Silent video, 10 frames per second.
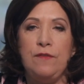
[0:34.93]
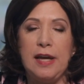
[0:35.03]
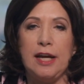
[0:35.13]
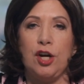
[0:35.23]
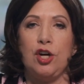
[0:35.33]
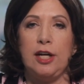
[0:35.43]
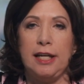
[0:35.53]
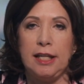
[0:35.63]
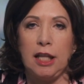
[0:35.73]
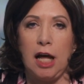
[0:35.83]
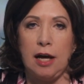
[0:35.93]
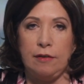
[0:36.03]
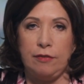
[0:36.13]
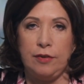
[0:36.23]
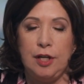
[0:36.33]
fear in
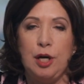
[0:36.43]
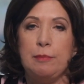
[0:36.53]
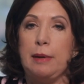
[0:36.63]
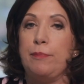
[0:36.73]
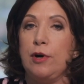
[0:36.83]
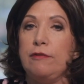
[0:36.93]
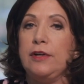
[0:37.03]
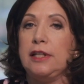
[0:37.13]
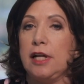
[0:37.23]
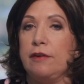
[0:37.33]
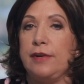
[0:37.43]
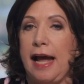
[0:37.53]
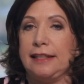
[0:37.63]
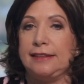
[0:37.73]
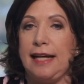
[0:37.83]
love, but perfect love
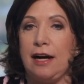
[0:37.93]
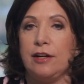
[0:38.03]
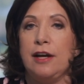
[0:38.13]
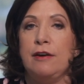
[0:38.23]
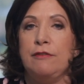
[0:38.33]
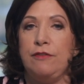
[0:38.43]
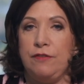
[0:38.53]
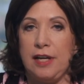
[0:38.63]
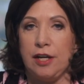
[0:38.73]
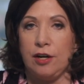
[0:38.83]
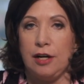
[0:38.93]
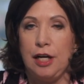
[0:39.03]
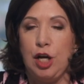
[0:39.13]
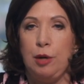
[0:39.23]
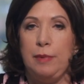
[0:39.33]
casts out fear,
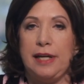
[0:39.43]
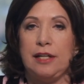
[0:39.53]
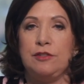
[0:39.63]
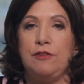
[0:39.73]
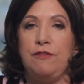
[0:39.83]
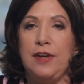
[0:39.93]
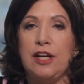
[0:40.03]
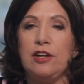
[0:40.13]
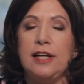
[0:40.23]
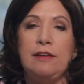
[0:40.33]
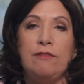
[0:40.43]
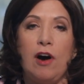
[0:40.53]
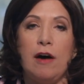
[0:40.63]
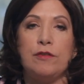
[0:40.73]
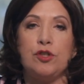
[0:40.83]
because fear
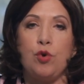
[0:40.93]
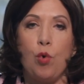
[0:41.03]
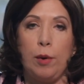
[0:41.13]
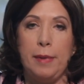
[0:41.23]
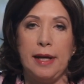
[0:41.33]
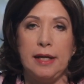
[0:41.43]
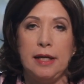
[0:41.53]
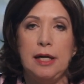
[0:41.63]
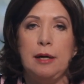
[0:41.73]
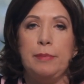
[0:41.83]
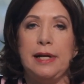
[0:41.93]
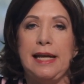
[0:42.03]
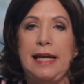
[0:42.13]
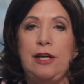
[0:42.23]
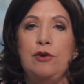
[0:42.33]
involves torment. But
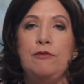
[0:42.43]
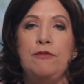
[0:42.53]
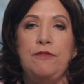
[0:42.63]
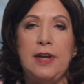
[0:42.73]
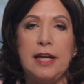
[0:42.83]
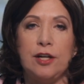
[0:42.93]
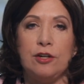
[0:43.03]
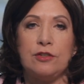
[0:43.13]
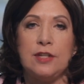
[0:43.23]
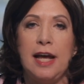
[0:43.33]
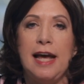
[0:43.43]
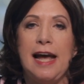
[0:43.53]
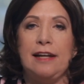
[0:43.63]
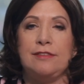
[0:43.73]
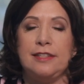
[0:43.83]
he who fears
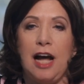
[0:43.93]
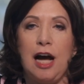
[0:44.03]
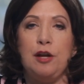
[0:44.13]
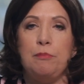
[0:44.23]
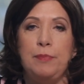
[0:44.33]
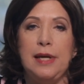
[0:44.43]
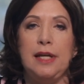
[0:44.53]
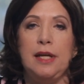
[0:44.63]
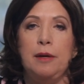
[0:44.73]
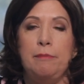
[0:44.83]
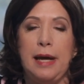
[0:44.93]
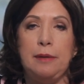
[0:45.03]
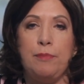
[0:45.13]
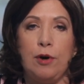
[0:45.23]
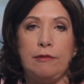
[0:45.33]
has not been
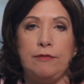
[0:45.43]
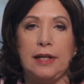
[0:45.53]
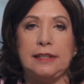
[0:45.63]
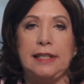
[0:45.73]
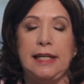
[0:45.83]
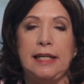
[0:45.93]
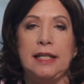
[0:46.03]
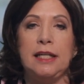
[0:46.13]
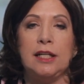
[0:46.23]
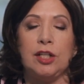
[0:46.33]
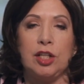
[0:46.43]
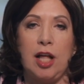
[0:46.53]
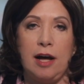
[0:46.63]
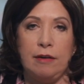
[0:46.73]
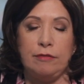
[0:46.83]
made perfect in
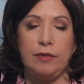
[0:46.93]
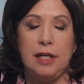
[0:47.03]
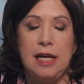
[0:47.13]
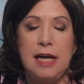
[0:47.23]
love.